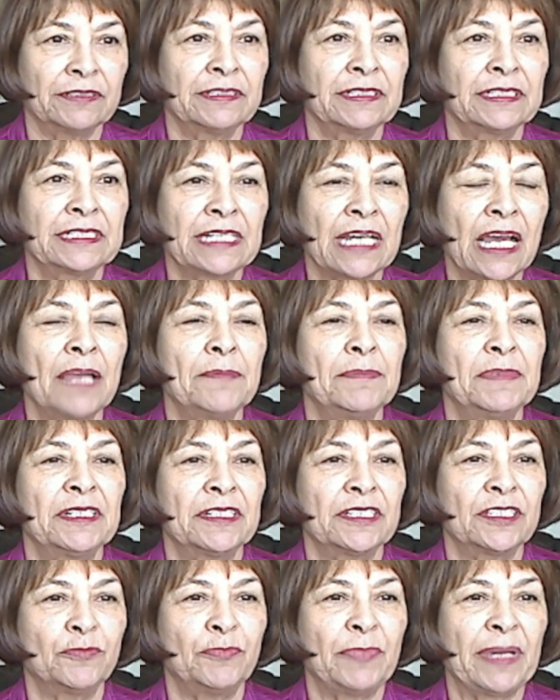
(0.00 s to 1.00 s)
The timing
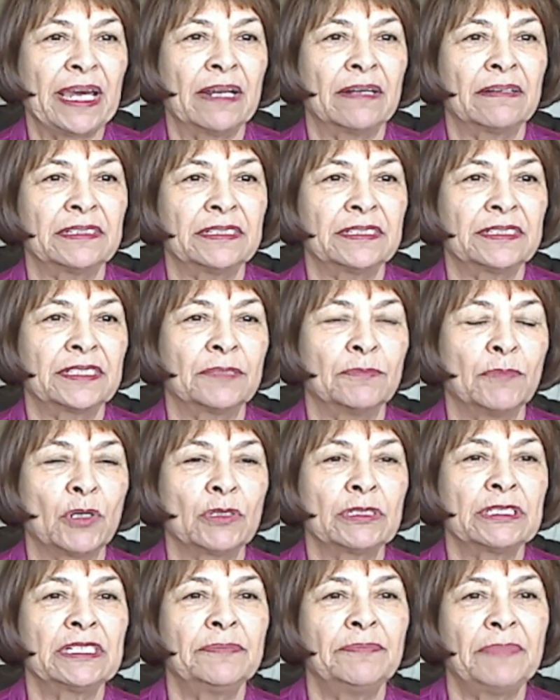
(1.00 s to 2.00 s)
of the battle is the
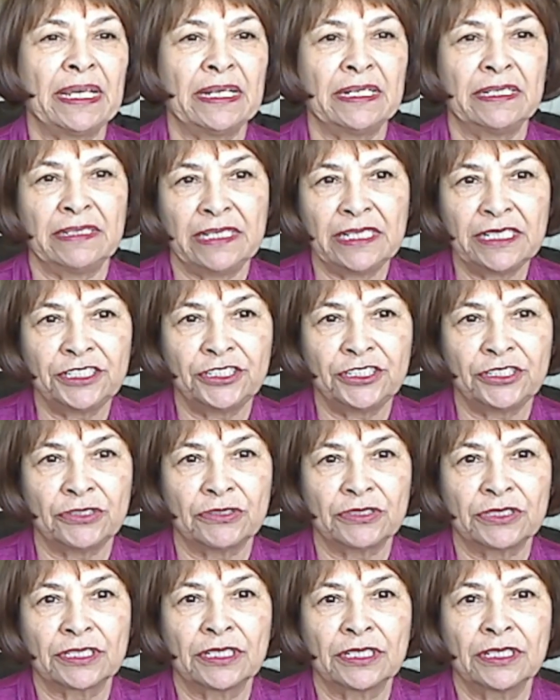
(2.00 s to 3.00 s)
most debated
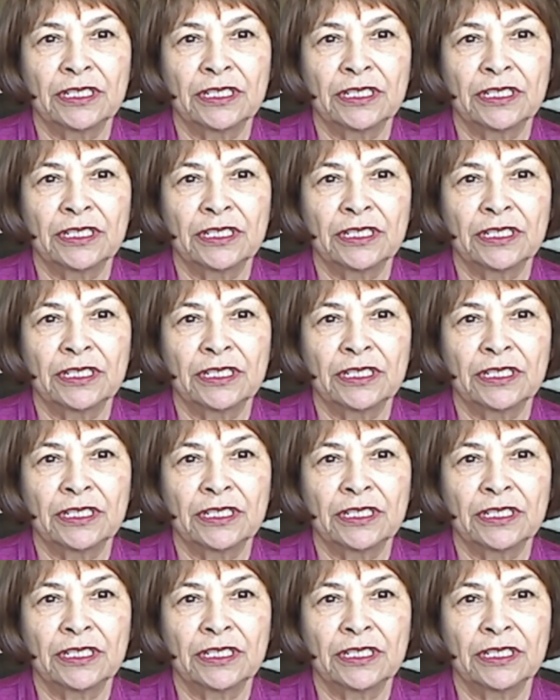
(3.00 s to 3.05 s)
issues.